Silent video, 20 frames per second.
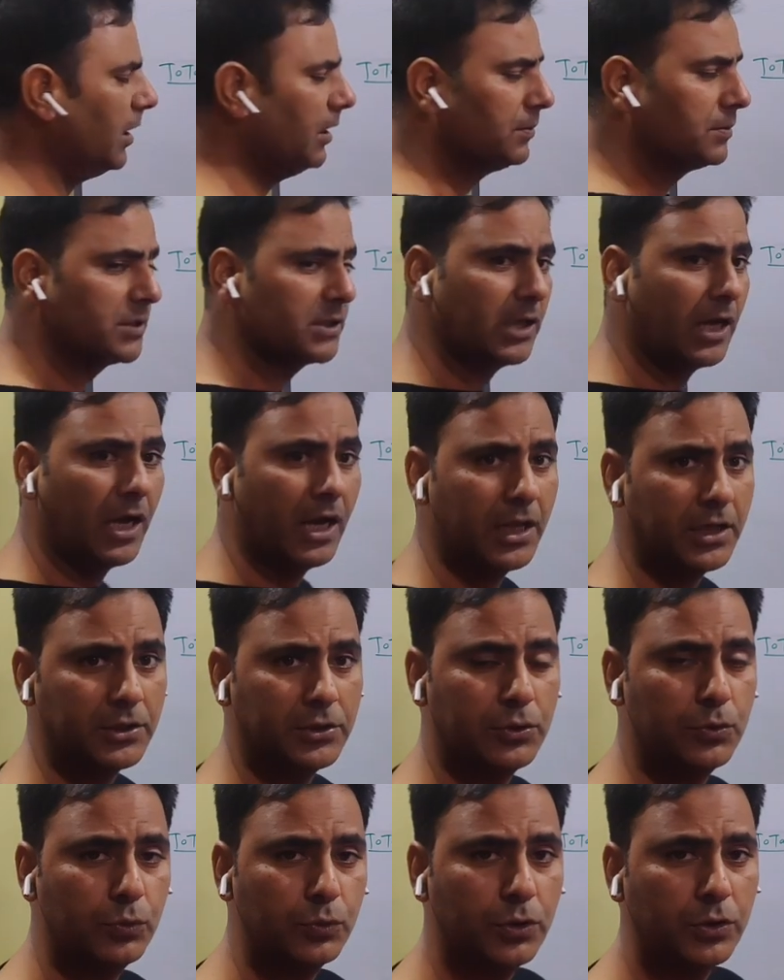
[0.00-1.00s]
of
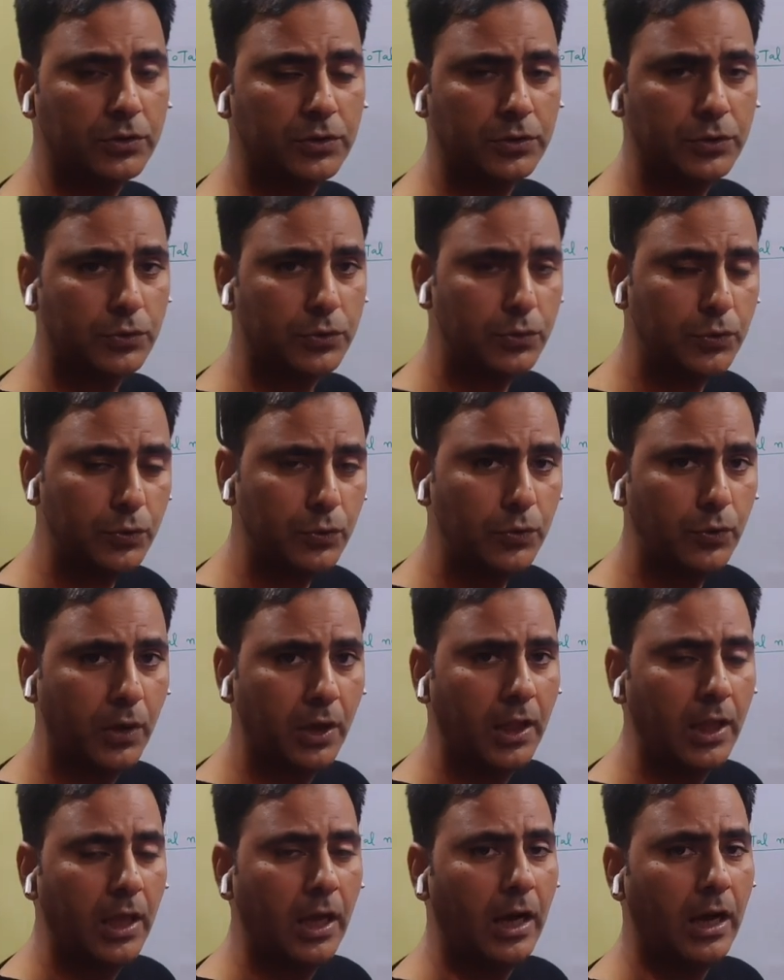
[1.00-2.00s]
SARS 2002
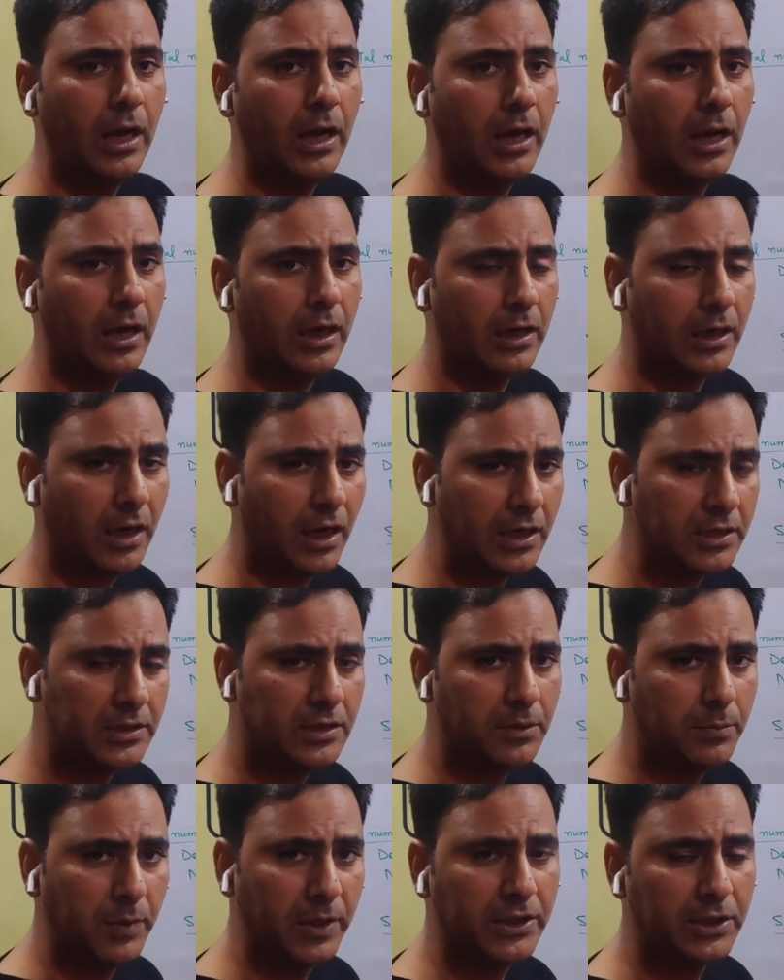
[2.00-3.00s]

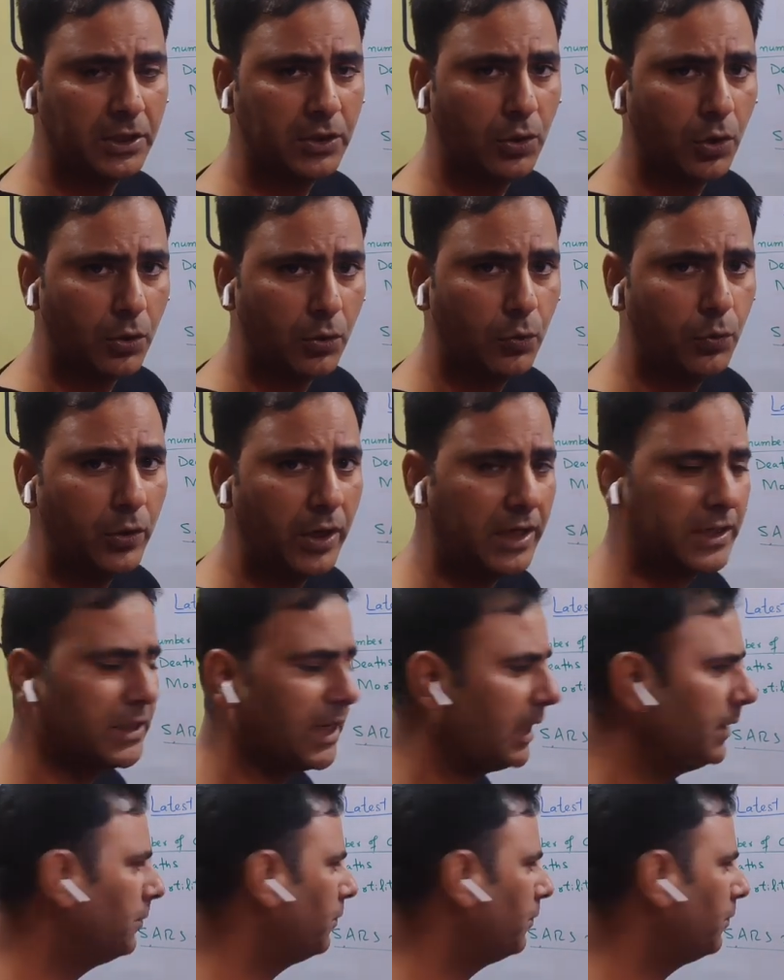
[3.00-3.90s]
caused by the corona type